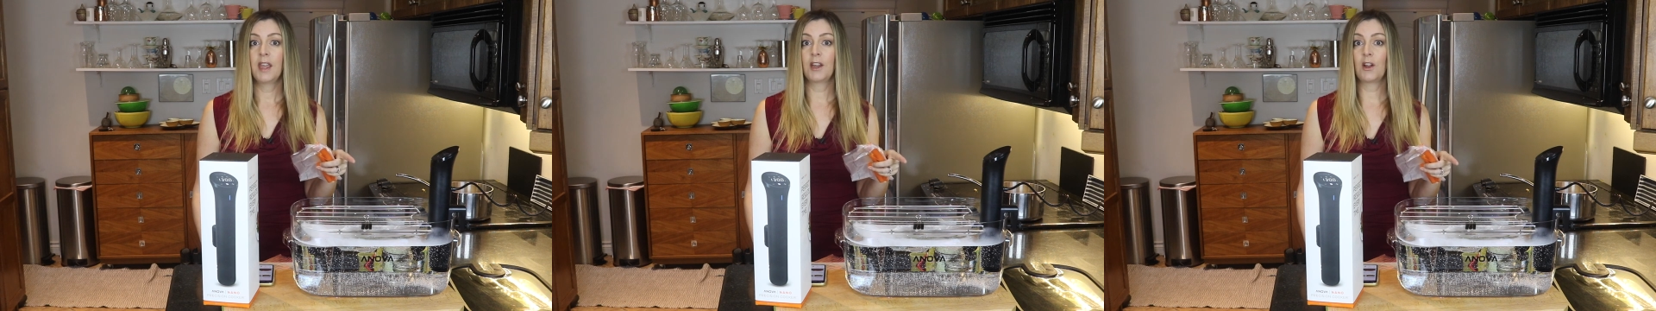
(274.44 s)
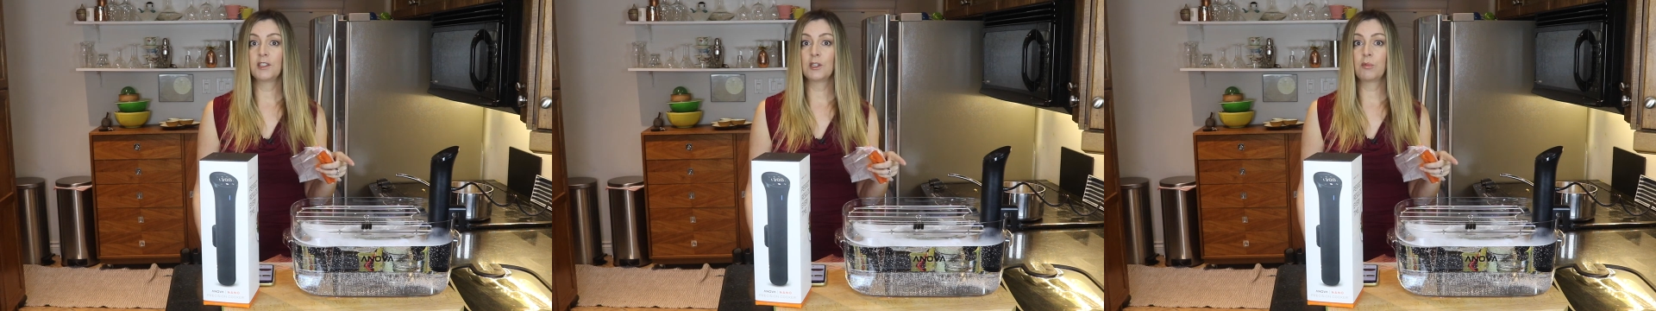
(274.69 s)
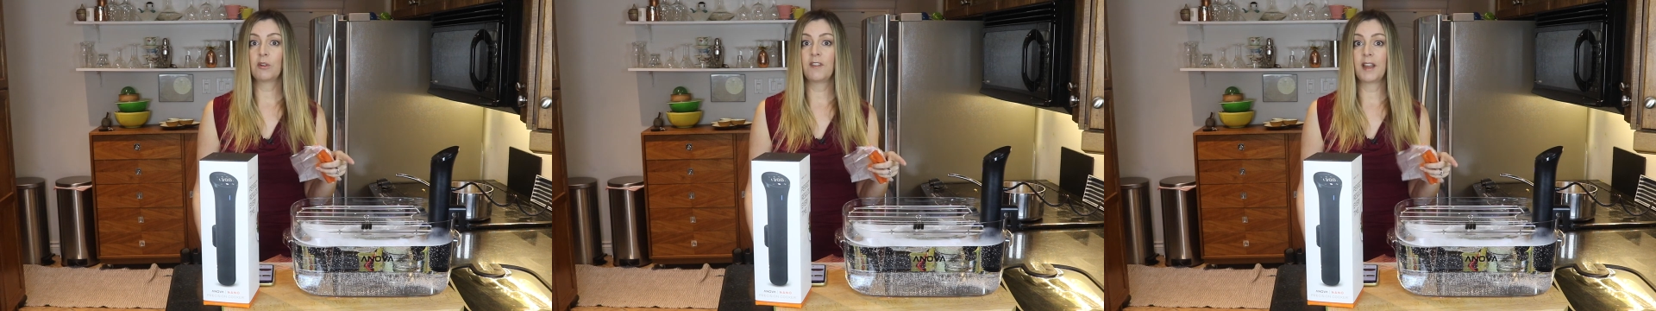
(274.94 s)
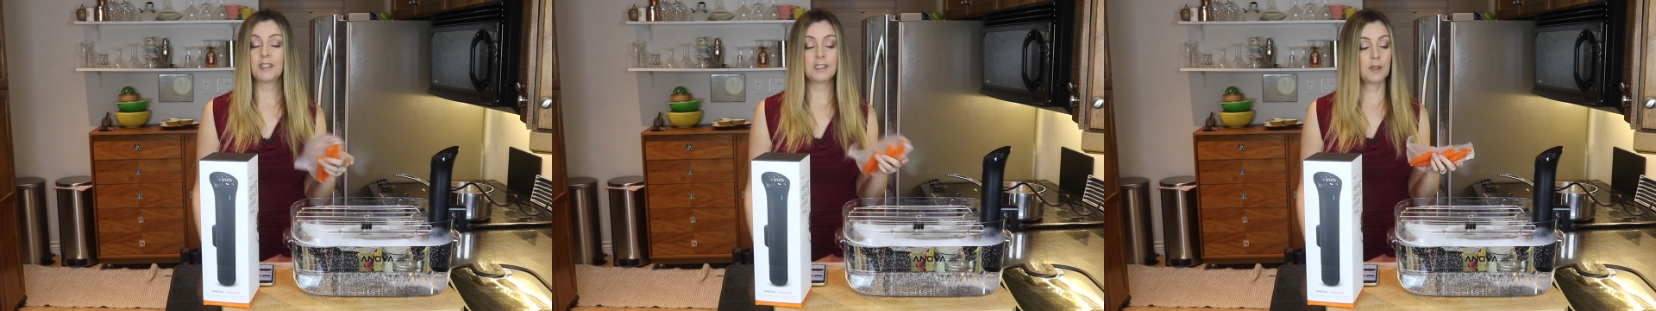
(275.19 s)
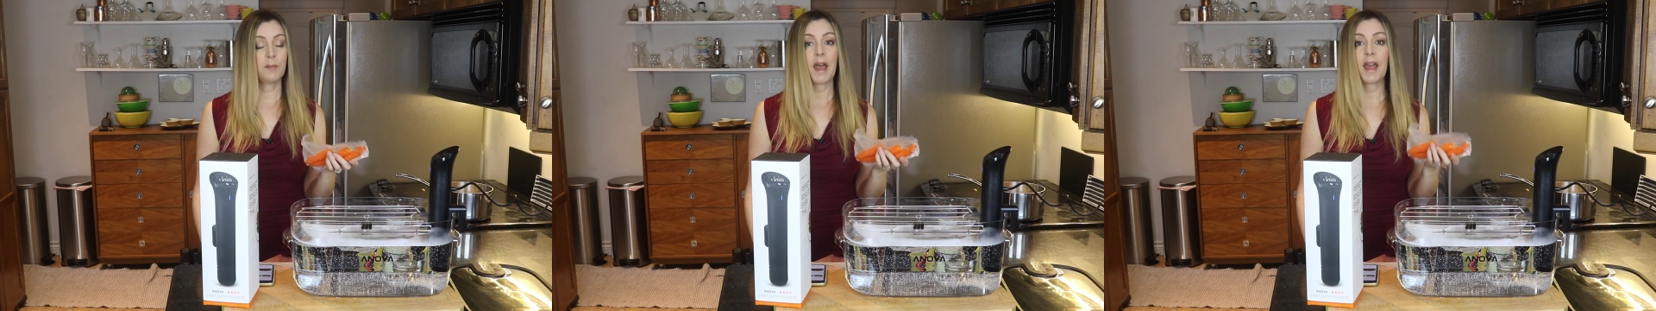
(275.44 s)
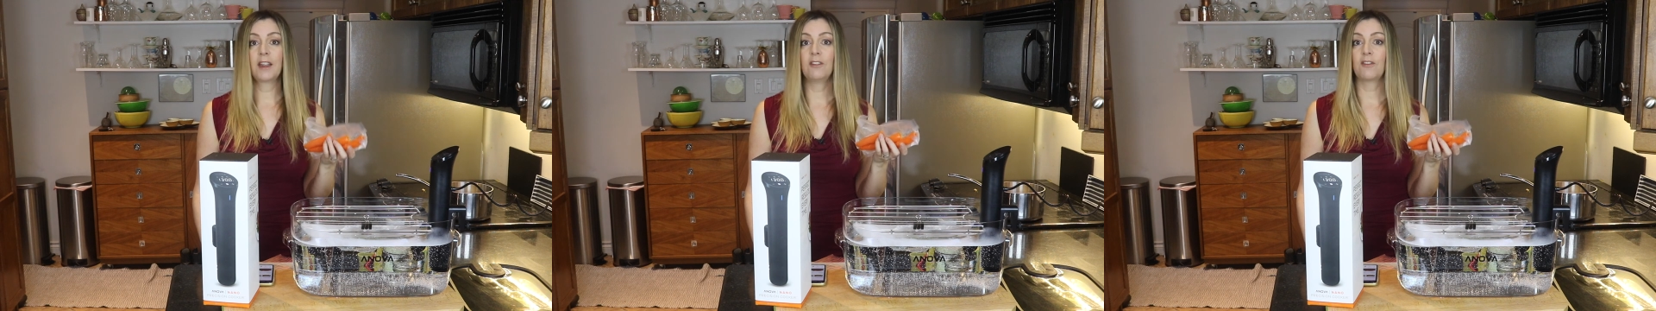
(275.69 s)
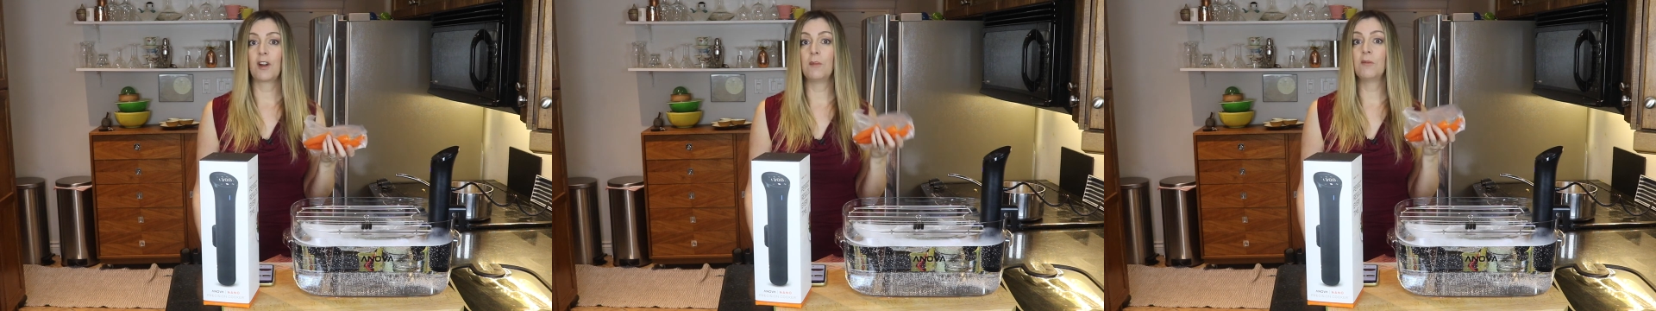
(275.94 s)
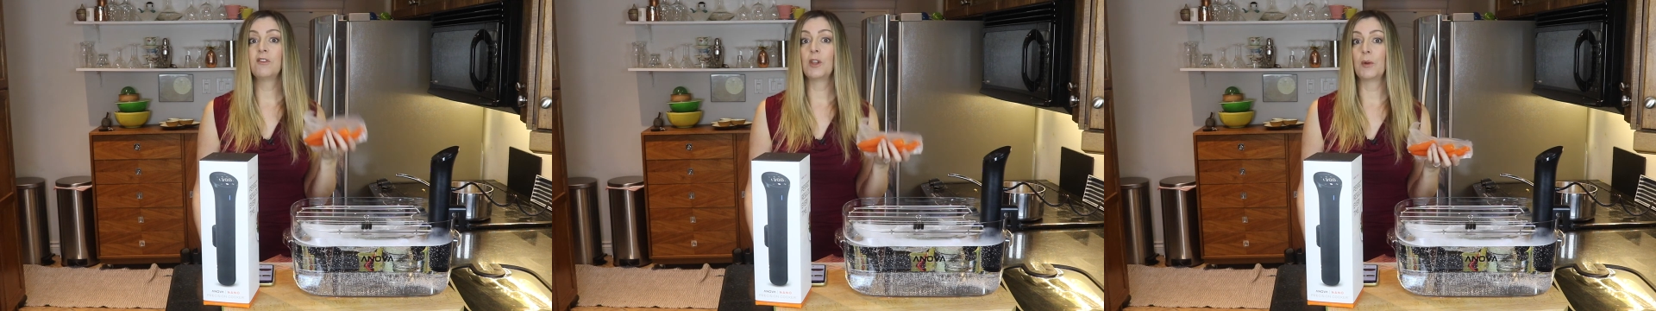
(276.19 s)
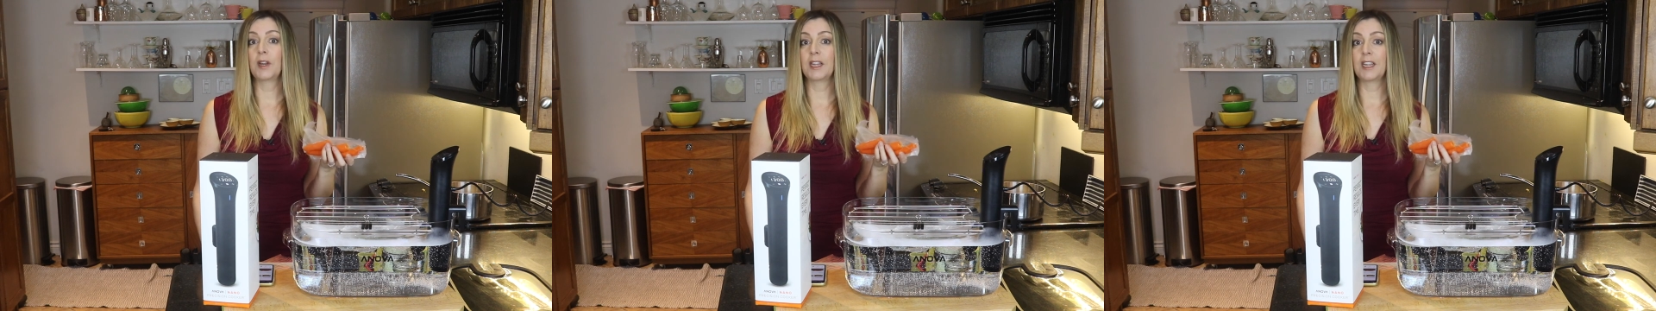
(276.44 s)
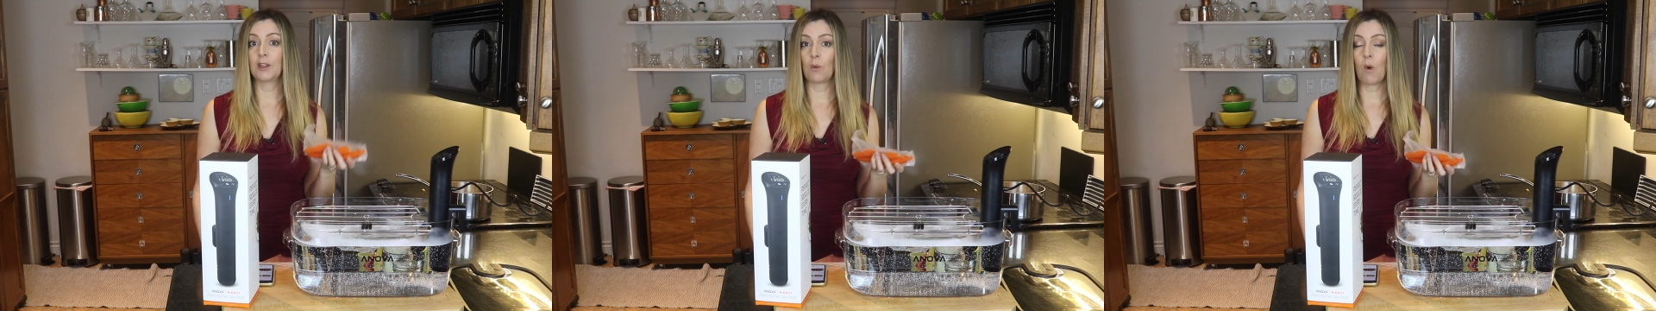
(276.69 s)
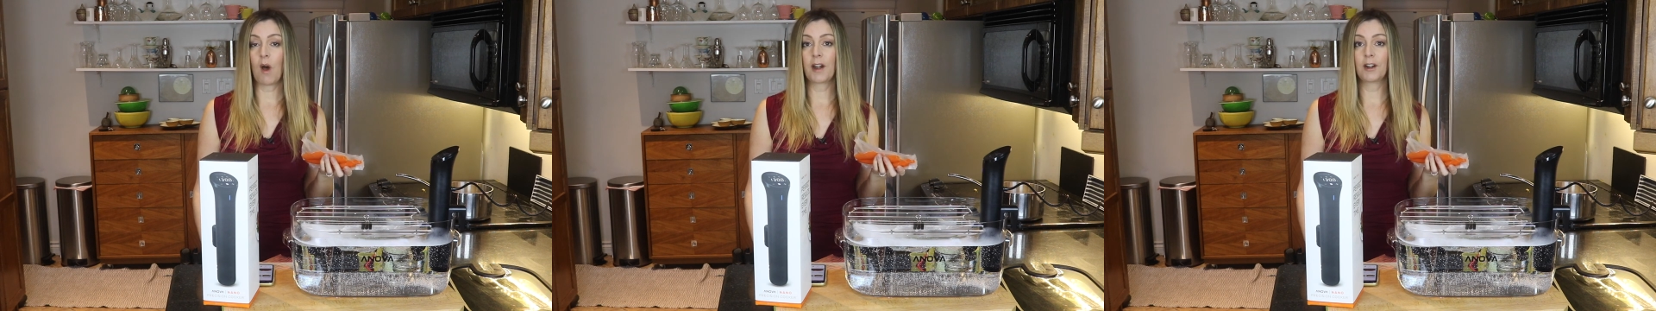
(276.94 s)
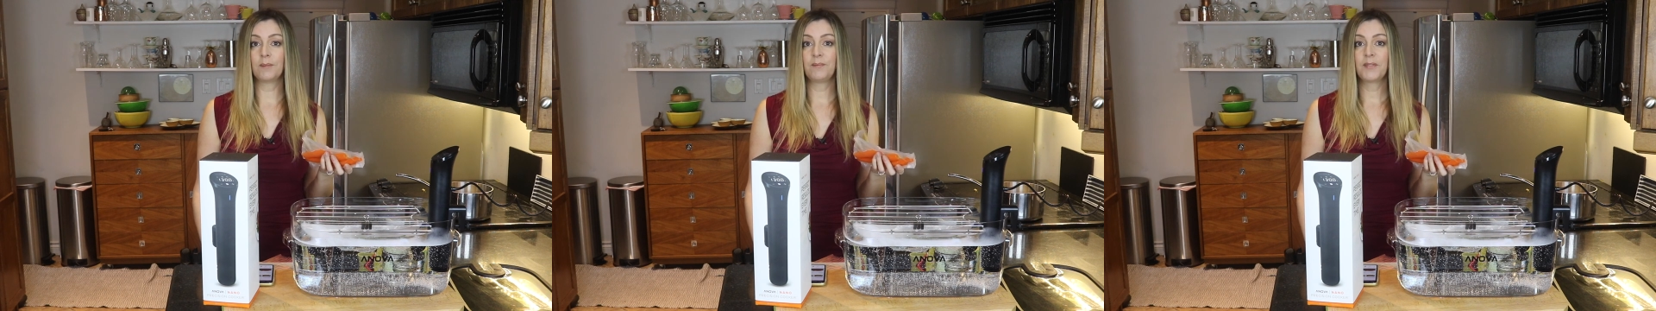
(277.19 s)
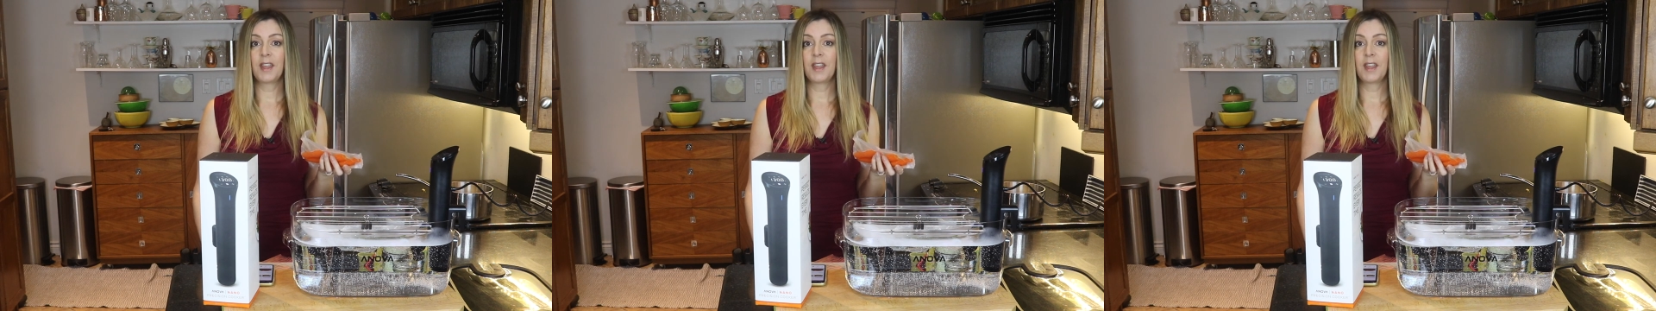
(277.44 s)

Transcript: It also prevents the bag from floating in the water.